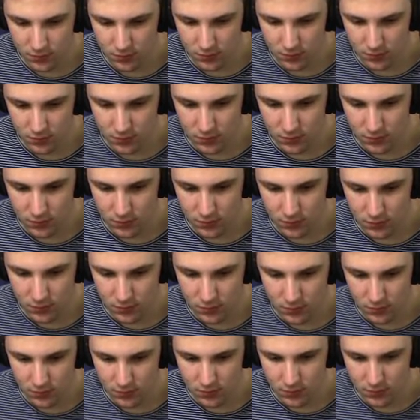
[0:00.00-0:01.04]

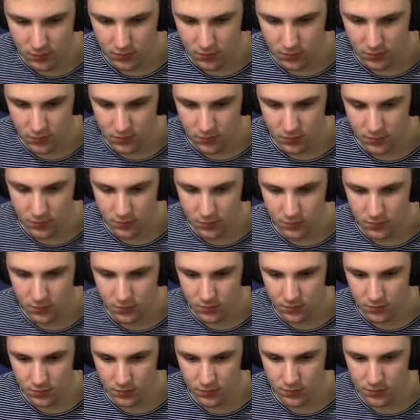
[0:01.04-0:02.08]

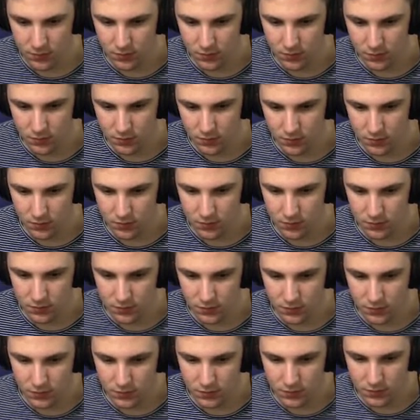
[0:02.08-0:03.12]

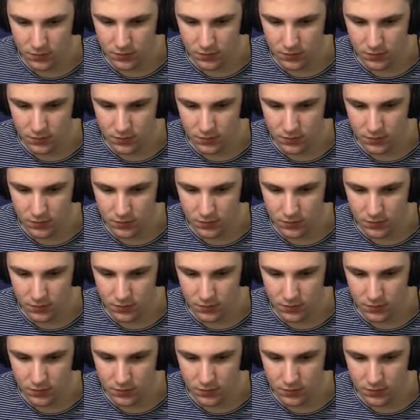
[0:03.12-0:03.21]
(no one is talking)